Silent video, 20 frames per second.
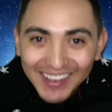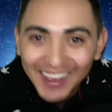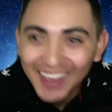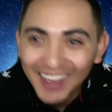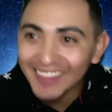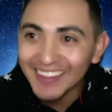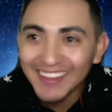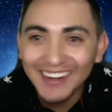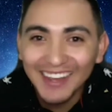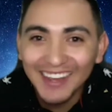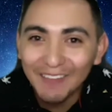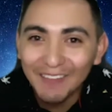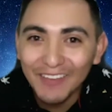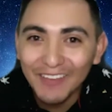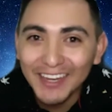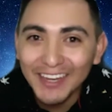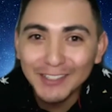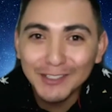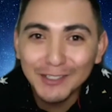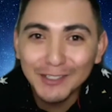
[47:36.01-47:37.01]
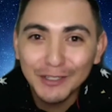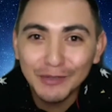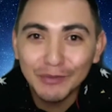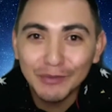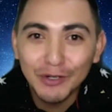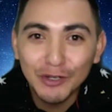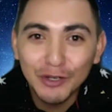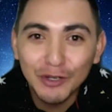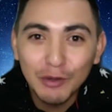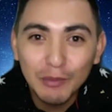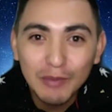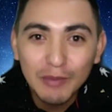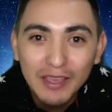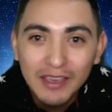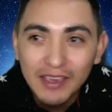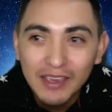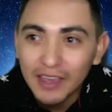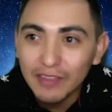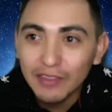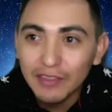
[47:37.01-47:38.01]
And then I went into the room
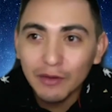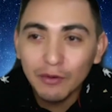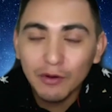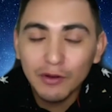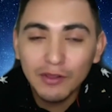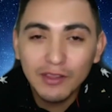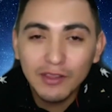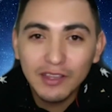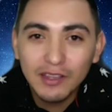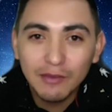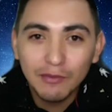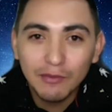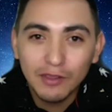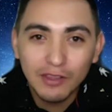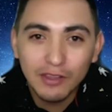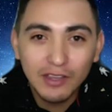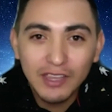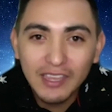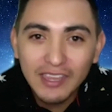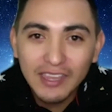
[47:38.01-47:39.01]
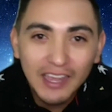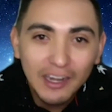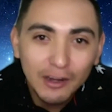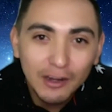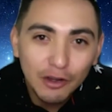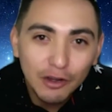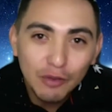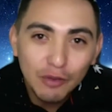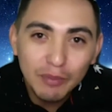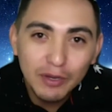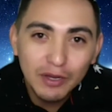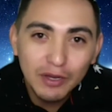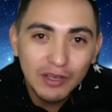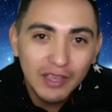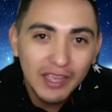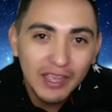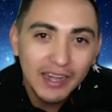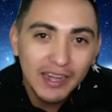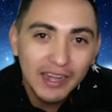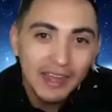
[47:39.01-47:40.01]
and they were looking at a new
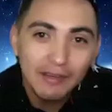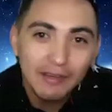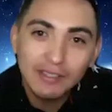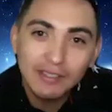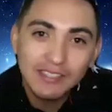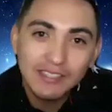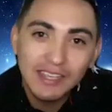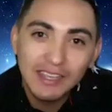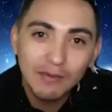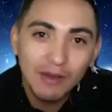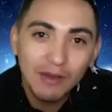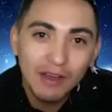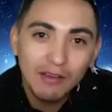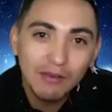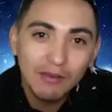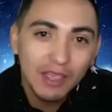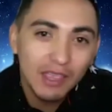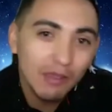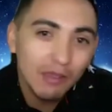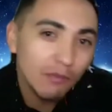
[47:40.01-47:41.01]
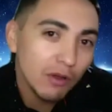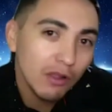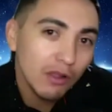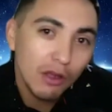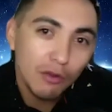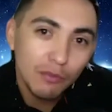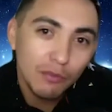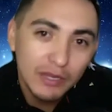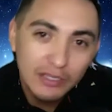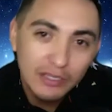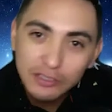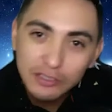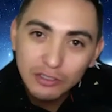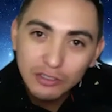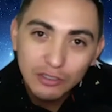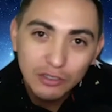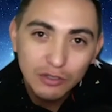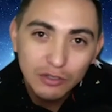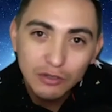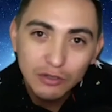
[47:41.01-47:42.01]
book, and I was like, wow, hey, well, I'll read to
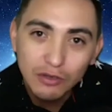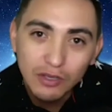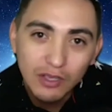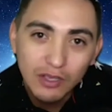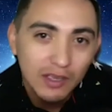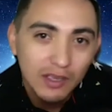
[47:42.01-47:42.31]
you.